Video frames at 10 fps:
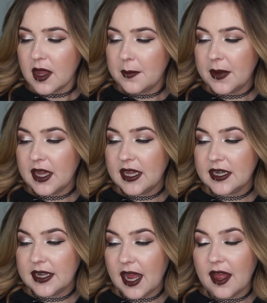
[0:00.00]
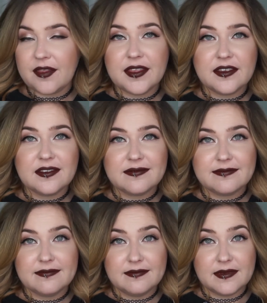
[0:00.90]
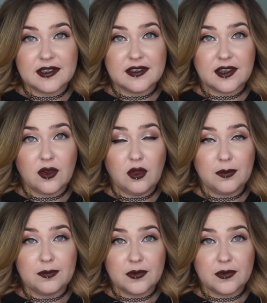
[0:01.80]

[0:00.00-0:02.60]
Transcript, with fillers: But yeah, this is this is gold.